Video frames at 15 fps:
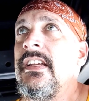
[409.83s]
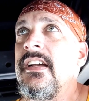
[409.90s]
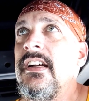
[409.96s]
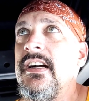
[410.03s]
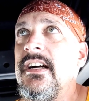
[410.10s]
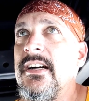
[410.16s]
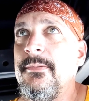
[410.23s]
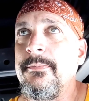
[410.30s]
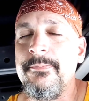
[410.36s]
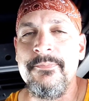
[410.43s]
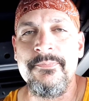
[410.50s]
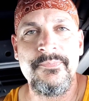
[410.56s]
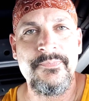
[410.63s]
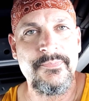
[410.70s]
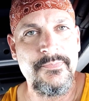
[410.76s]

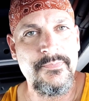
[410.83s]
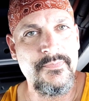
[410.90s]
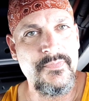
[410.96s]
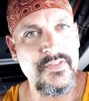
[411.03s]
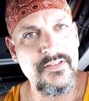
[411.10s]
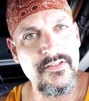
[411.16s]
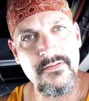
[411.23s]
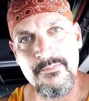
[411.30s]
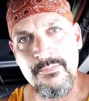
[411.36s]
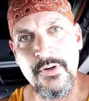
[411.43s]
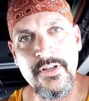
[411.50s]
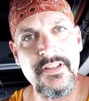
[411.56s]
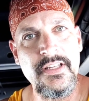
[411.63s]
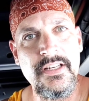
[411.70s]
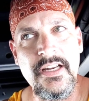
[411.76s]

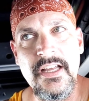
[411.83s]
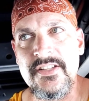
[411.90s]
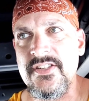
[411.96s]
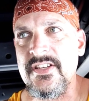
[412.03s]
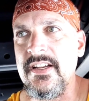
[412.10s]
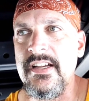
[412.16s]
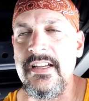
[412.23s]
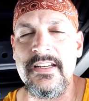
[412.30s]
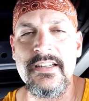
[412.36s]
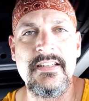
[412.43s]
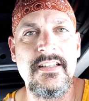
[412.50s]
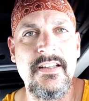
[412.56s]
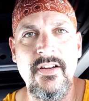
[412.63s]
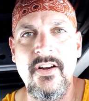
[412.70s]
putting the nuts on,